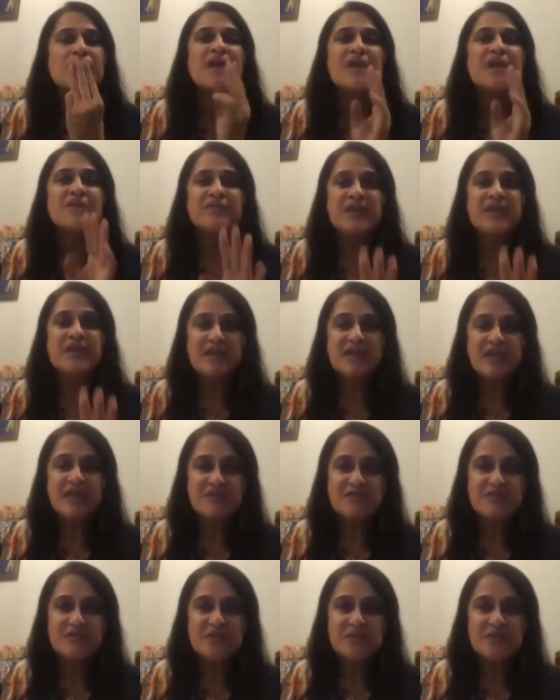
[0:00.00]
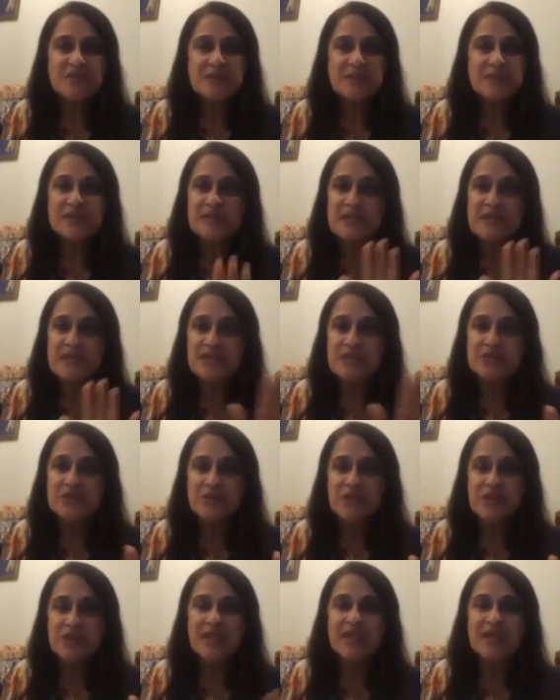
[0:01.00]
If they're uncomfortable, that's
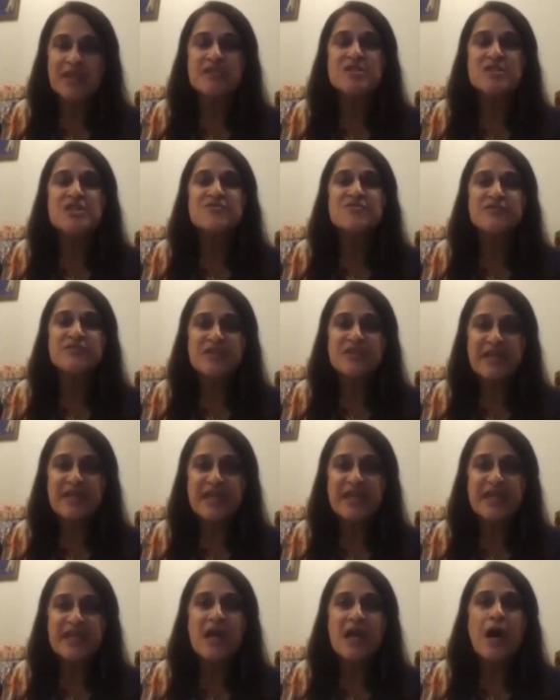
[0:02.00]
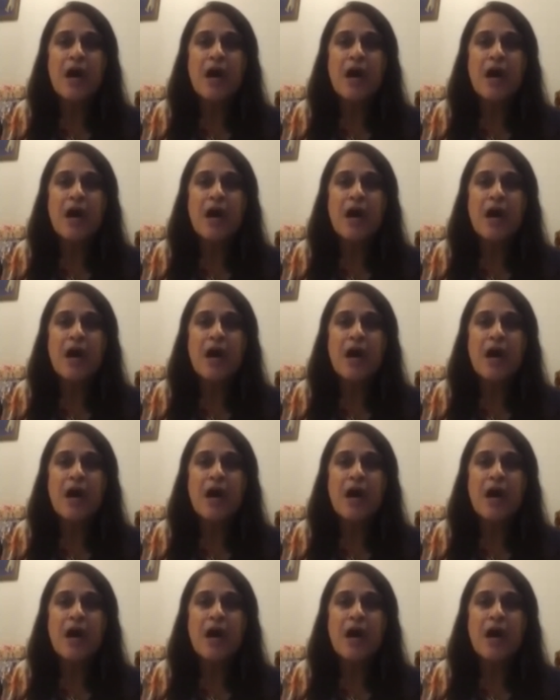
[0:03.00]
okay. Just fill air